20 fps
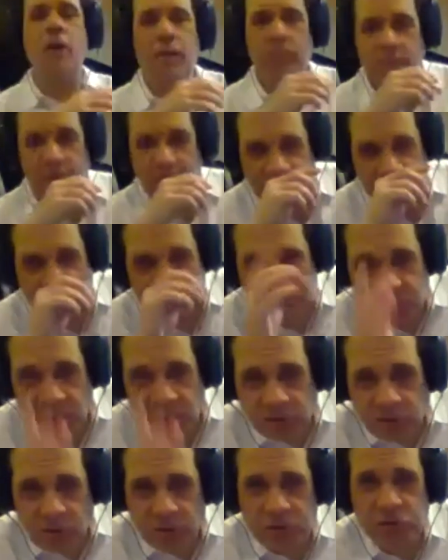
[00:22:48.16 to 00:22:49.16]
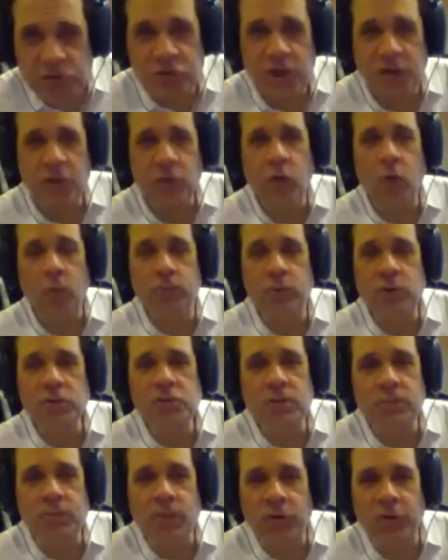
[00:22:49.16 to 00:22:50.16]
want to tell you a general
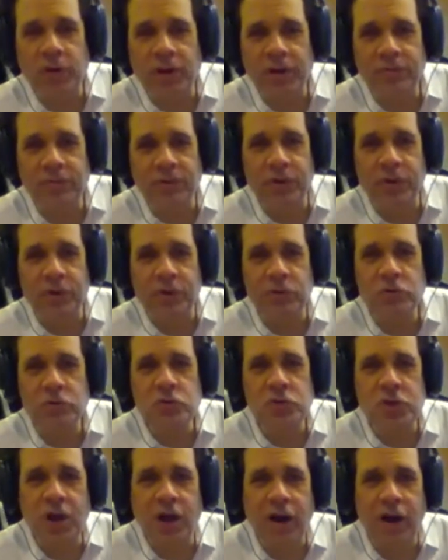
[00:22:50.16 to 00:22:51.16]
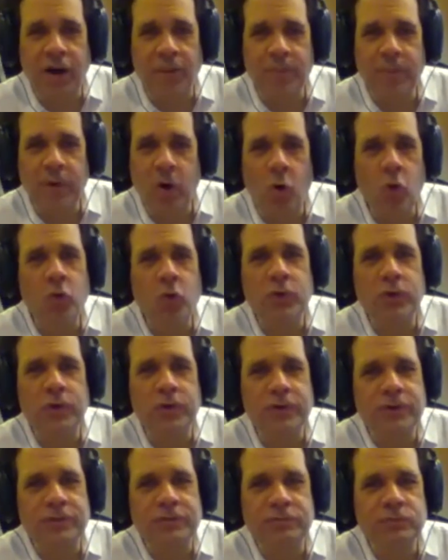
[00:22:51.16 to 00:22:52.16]
principle that I've learned
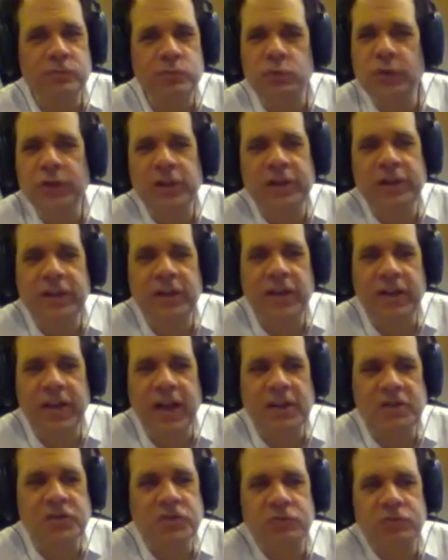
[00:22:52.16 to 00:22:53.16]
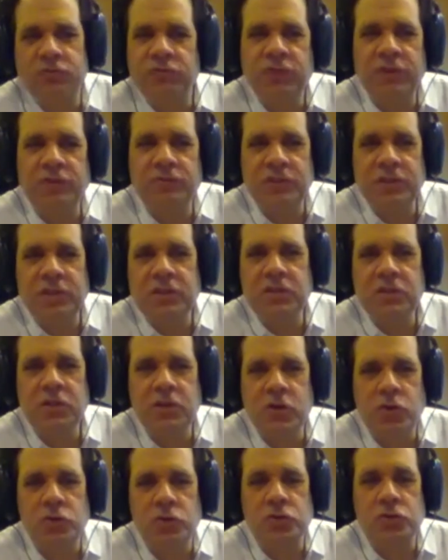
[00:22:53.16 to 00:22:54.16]
over really the last 15
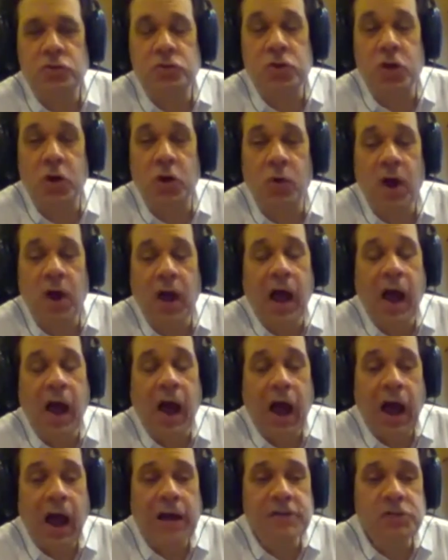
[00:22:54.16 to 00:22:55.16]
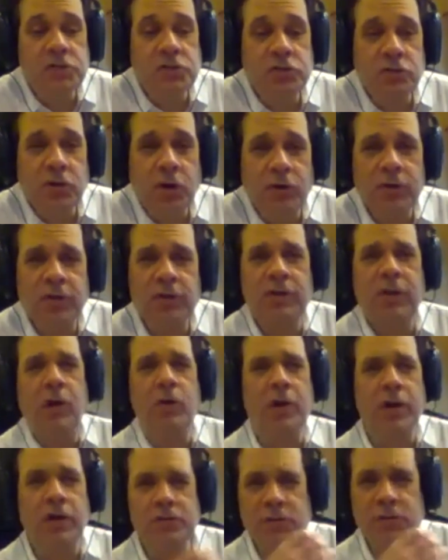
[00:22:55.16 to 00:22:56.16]
years or so. I started,
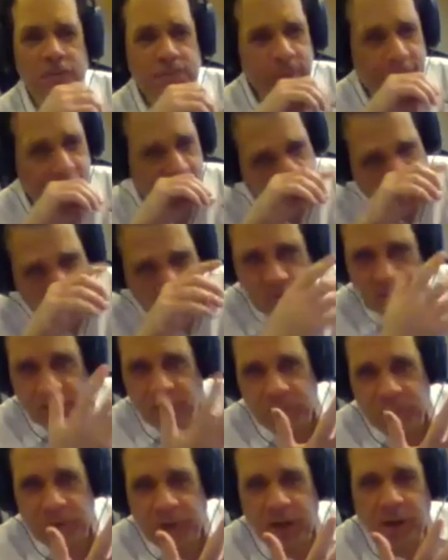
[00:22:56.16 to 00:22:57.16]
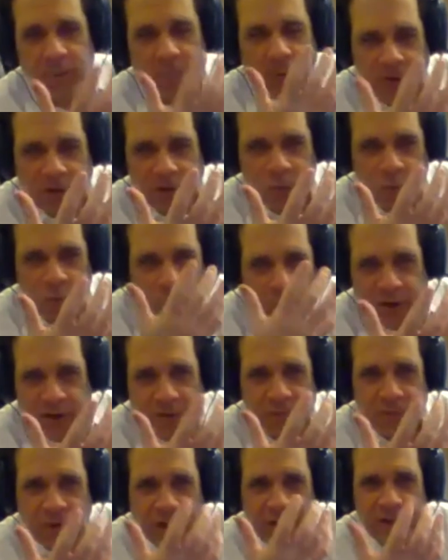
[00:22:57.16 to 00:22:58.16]
okay, so I spent a lot of time thinking about like why do
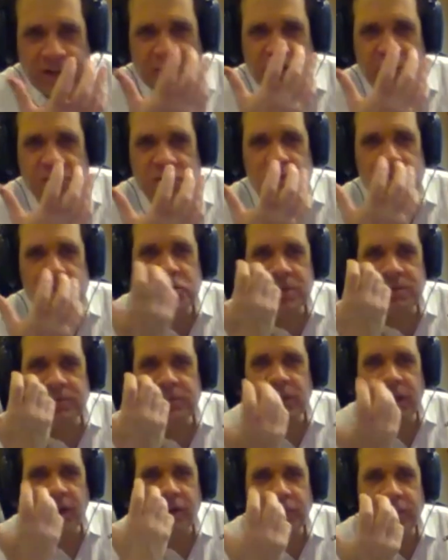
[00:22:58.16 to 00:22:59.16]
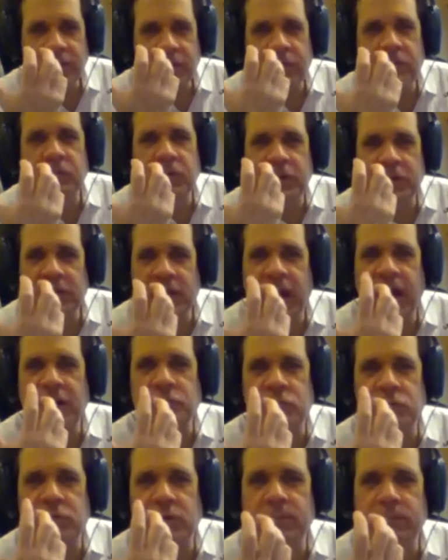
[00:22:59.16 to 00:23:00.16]
violinists seem to have kind of like
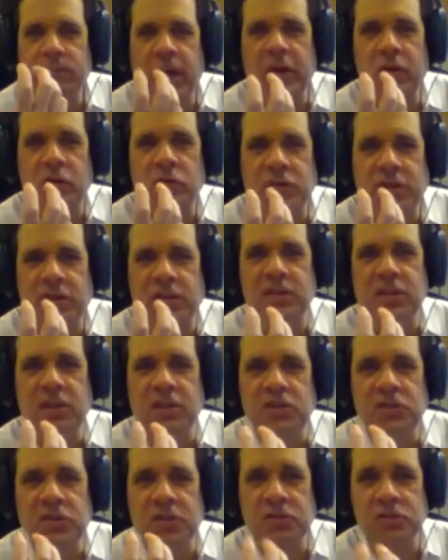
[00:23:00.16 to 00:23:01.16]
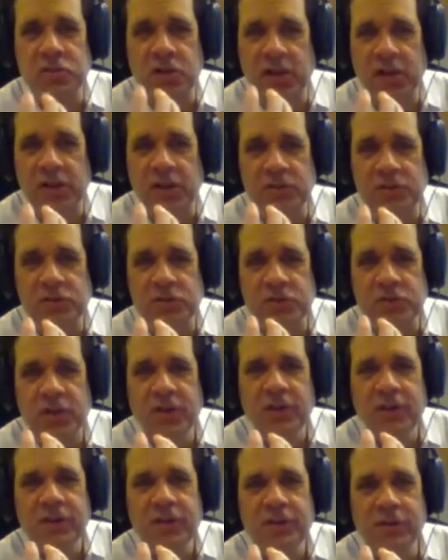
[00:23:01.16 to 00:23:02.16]
naturally better techniques than cellists,
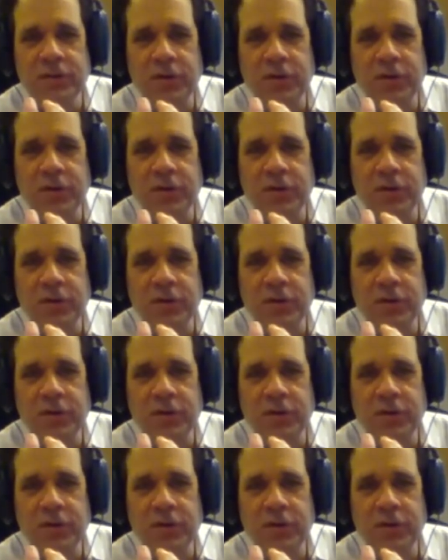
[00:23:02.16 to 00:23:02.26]
you know,